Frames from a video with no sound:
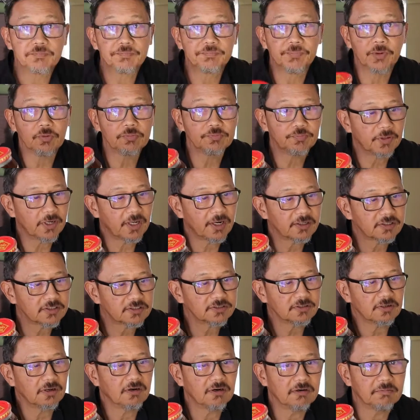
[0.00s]
Both
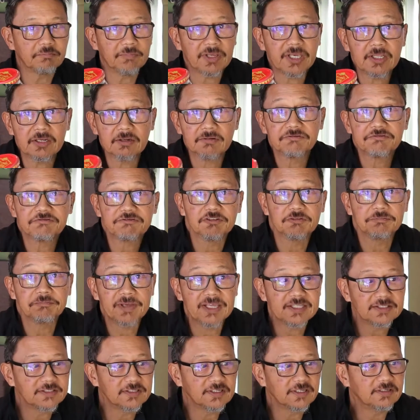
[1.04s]
products are made of
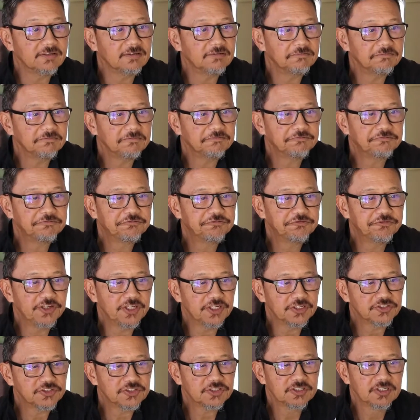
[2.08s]
fermented
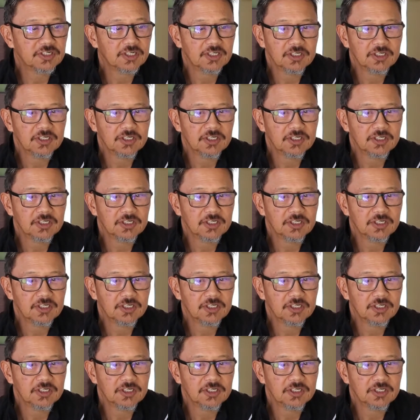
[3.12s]
fish.